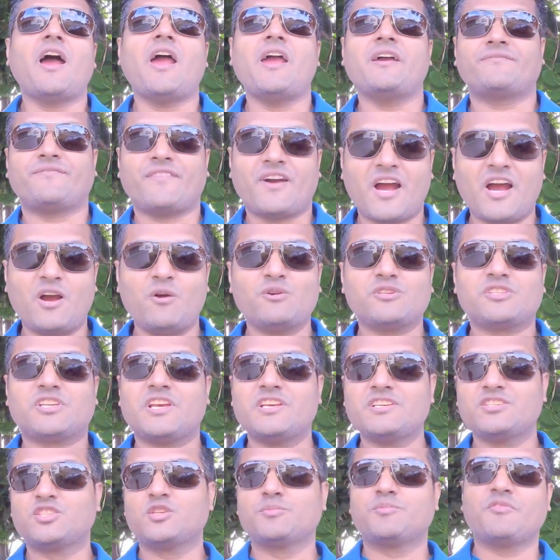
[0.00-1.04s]
If I was
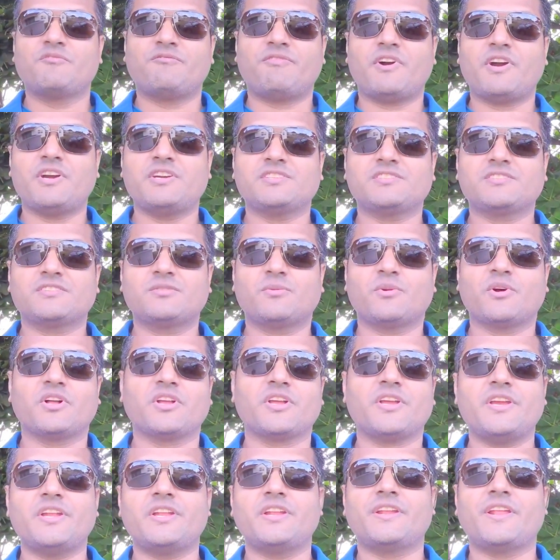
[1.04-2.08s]
his supervisor, well,
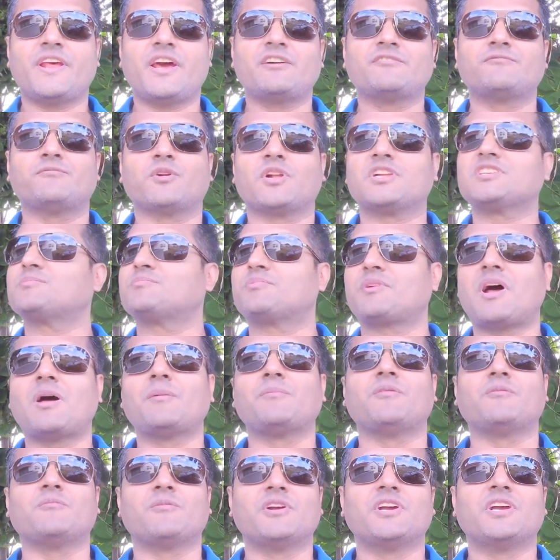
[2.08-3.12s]
he didn't have one. It's a
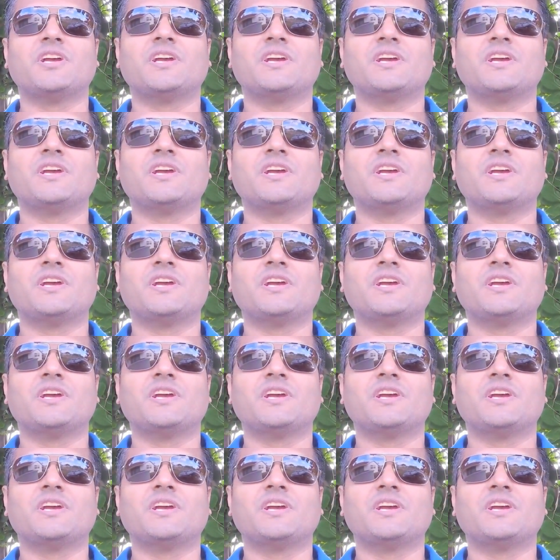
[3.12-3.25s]
problem.